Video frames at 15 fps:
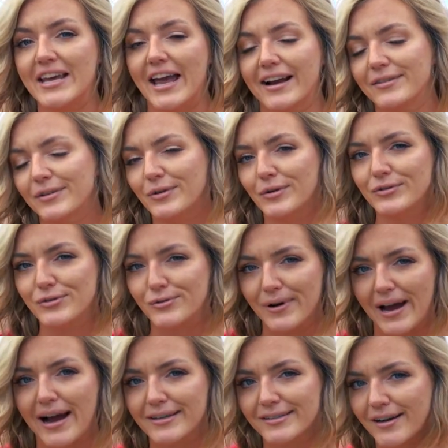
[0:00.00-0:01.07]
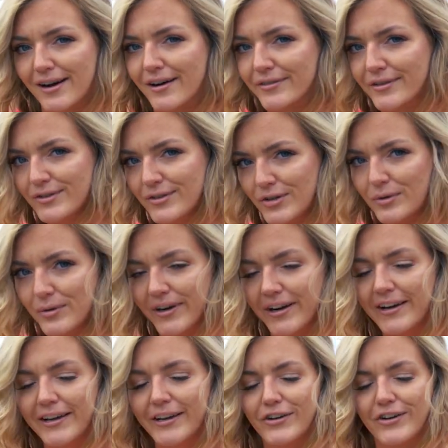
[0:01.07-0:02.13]
technical tracks on the
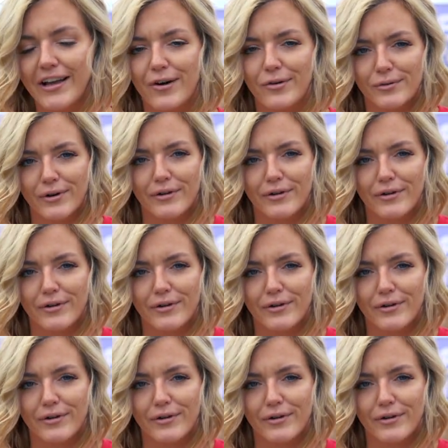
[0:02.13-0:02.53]
tour here in Elk